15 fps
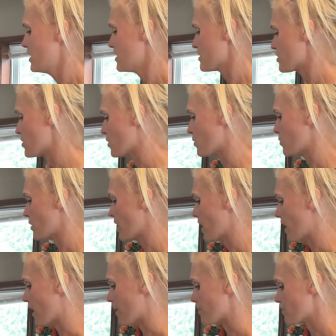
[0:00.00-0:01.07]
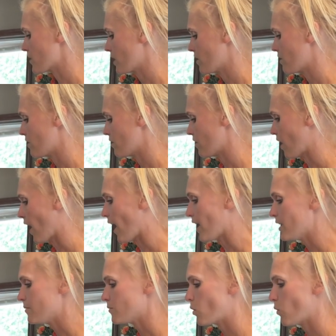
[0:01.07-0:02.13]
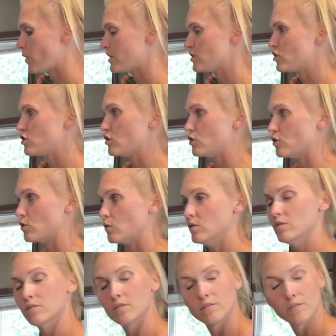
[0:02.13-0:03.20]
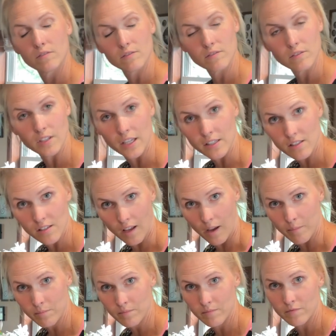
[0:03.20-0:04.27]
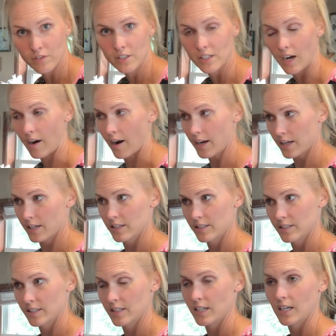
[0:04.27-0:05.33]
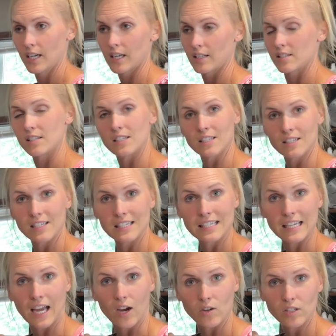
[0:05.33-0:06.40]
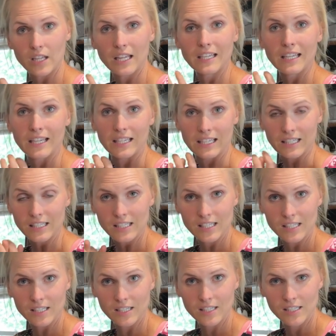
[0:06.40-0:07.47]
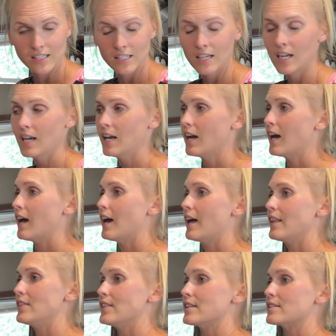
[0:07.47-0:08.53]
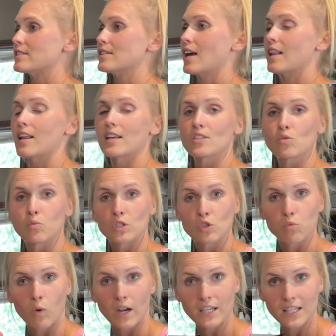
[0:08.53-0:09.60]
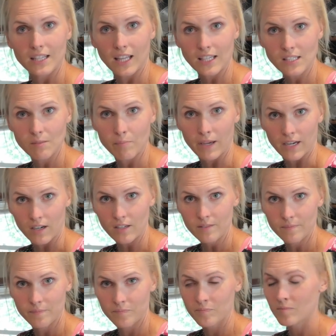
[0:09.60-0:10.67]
So um, I am going to get some for Derek. He's gonna sit down and eat it and tell us which one he liked better.